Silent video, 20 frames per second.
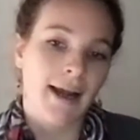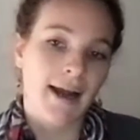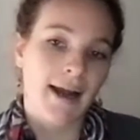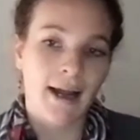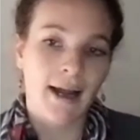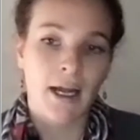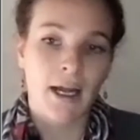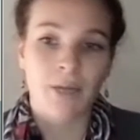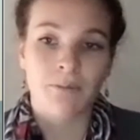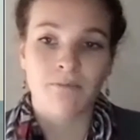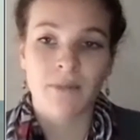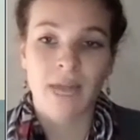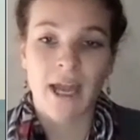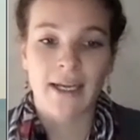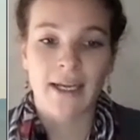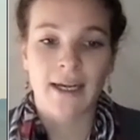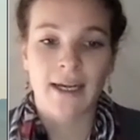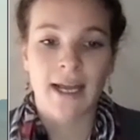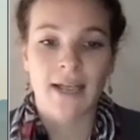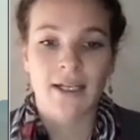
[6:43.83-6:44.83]

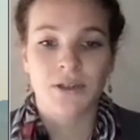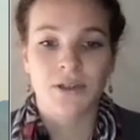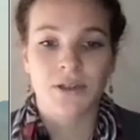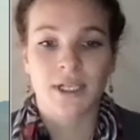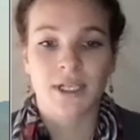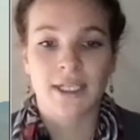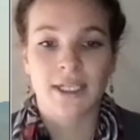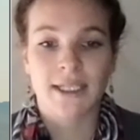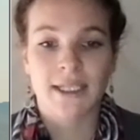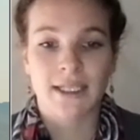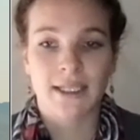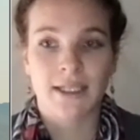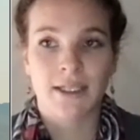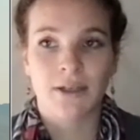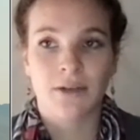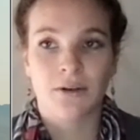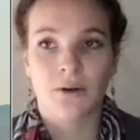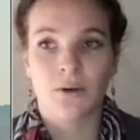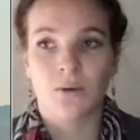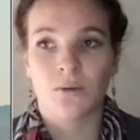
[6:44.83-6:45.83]
And as you can see
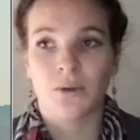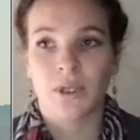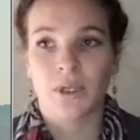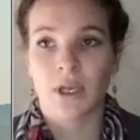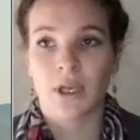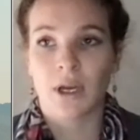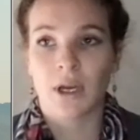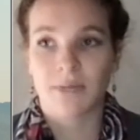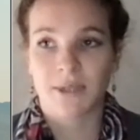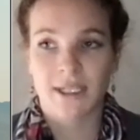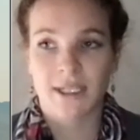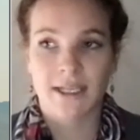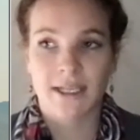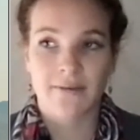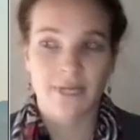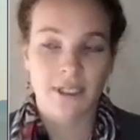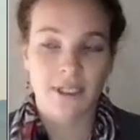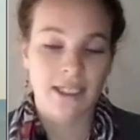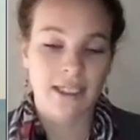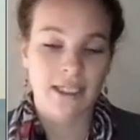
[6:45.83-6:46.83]
here, up to
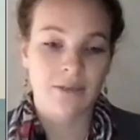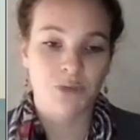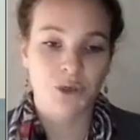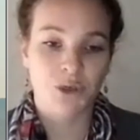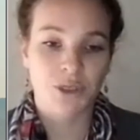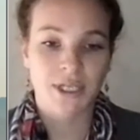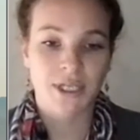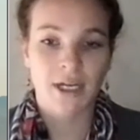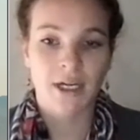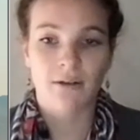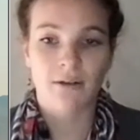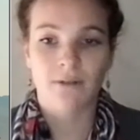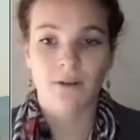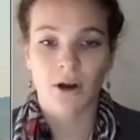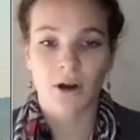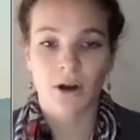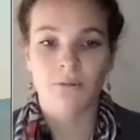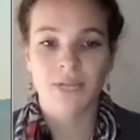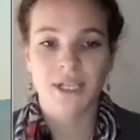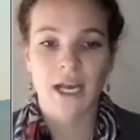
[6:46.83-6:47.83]
17% of
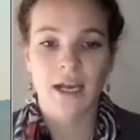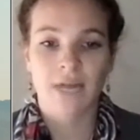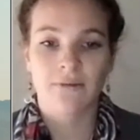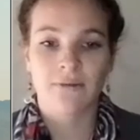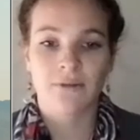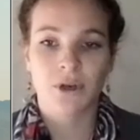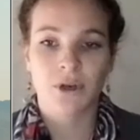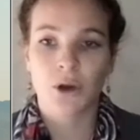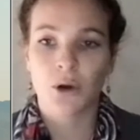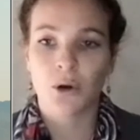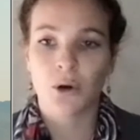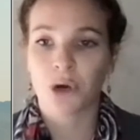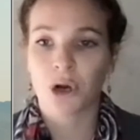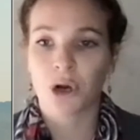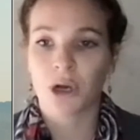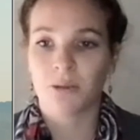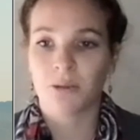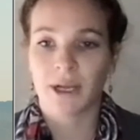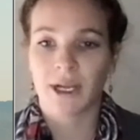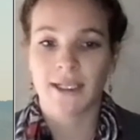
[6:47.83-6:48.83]
farms have no
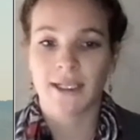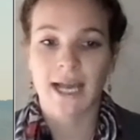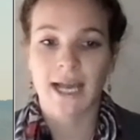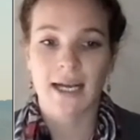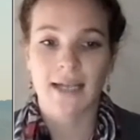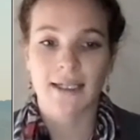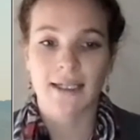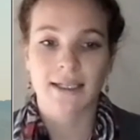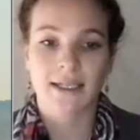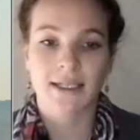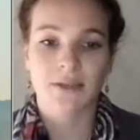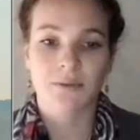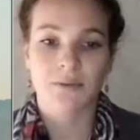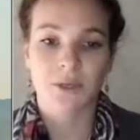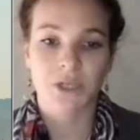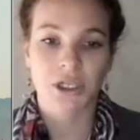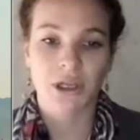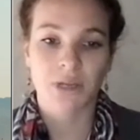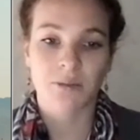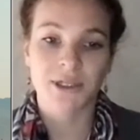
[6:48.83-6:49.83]
broadband access,
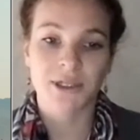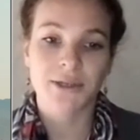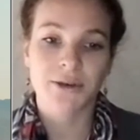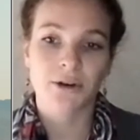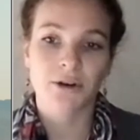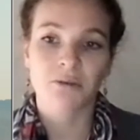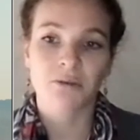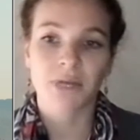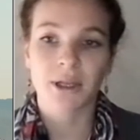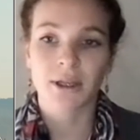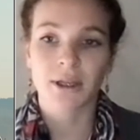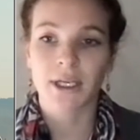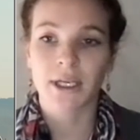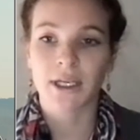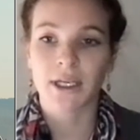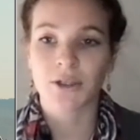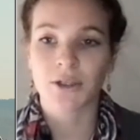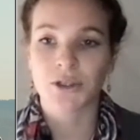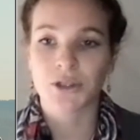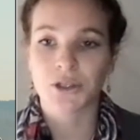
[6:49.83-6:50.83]
which limits their
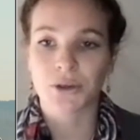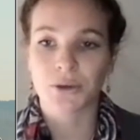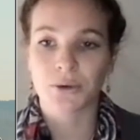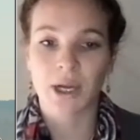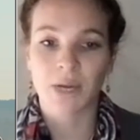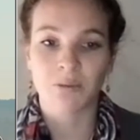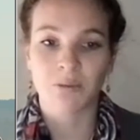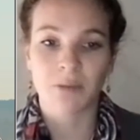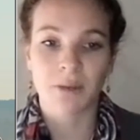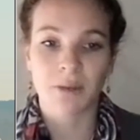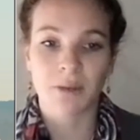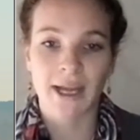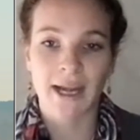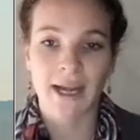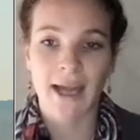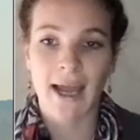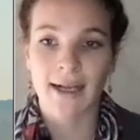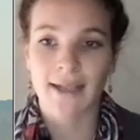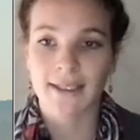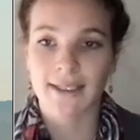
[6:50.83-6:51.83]
ability to implement
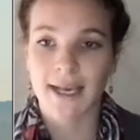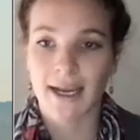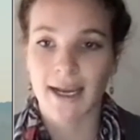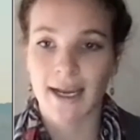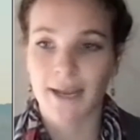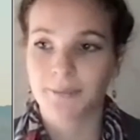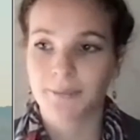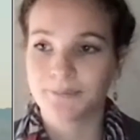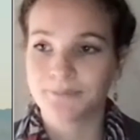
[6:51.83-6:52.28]
ag tech.